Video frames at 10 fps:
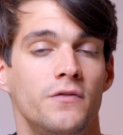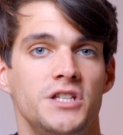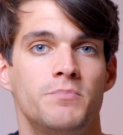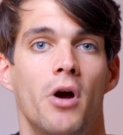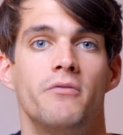
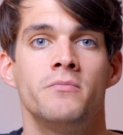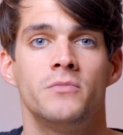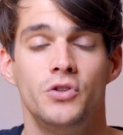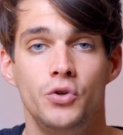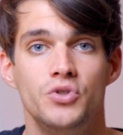this
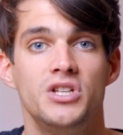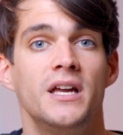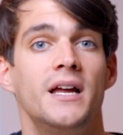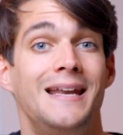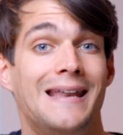problem
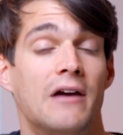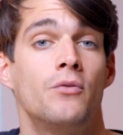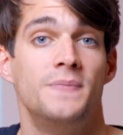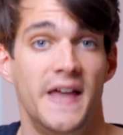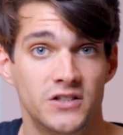using
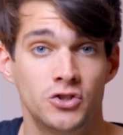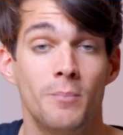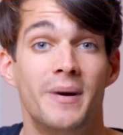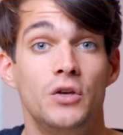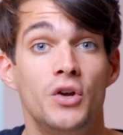Lightroom
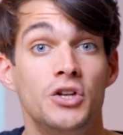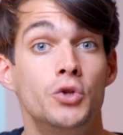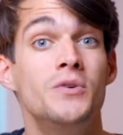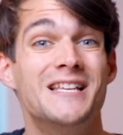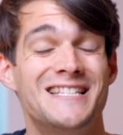Desktop, but you can
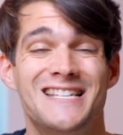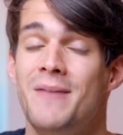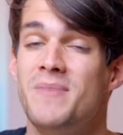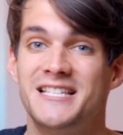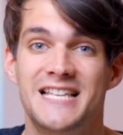do the
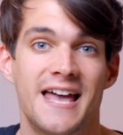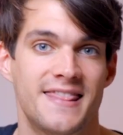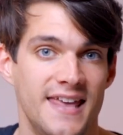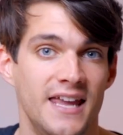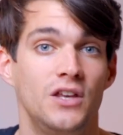same
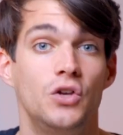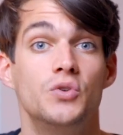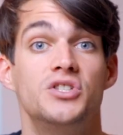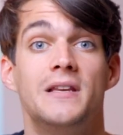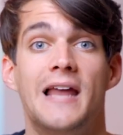exact thing
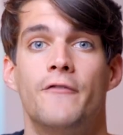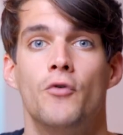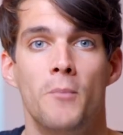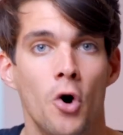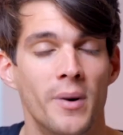using
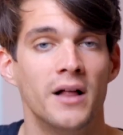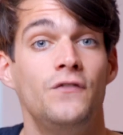Lightroom Mobile.